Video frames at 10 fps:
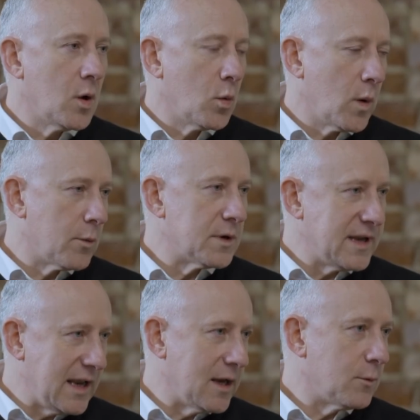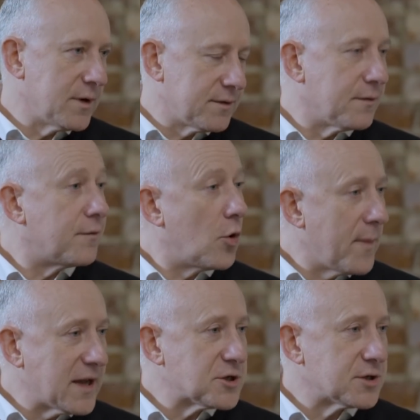where we're dealing with the
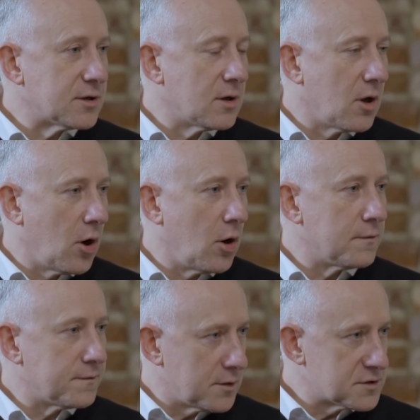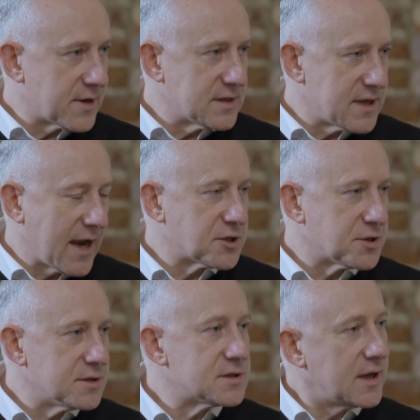formation of those
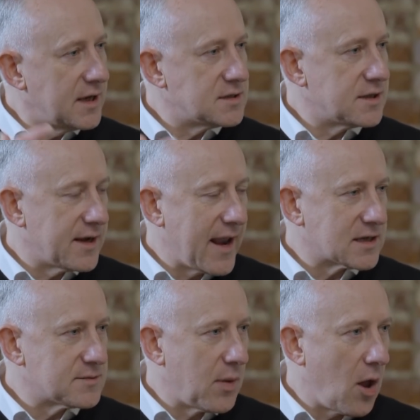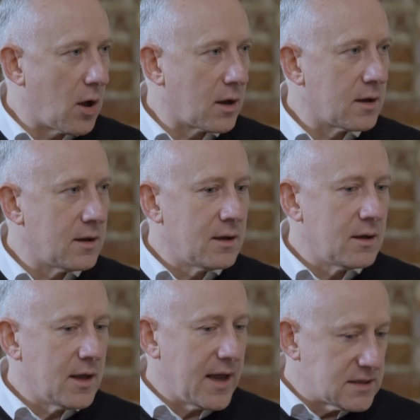transactions into the next block.
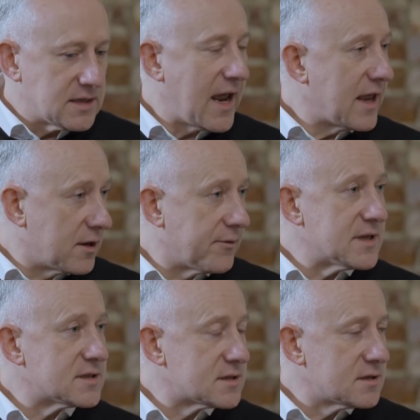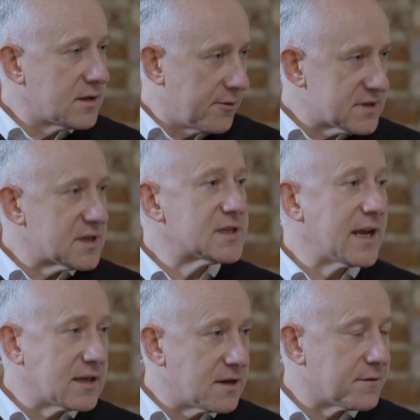And today there is a
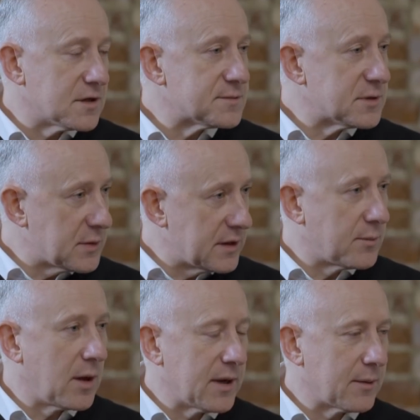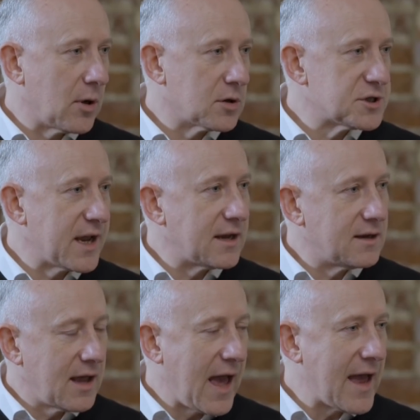sync difference between the public blockchain
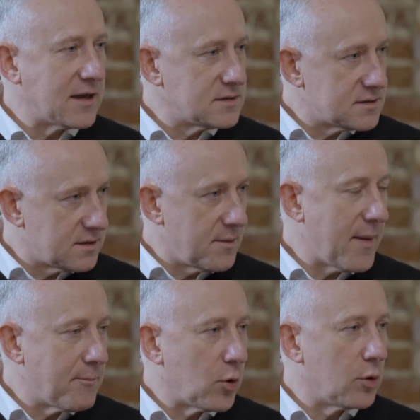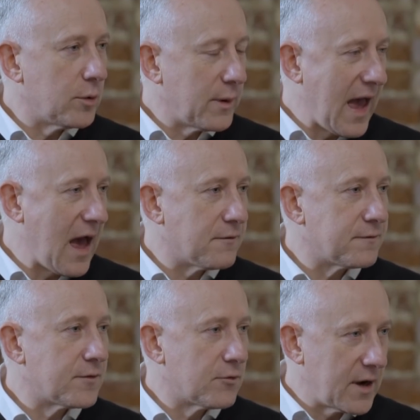and the mempool that we have
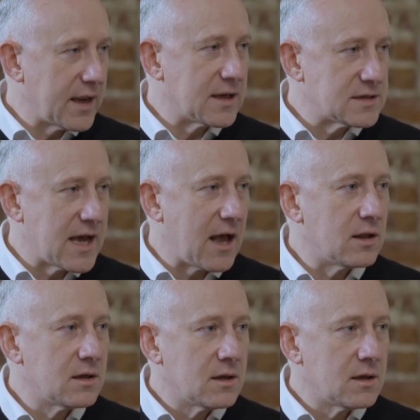running in TAAL.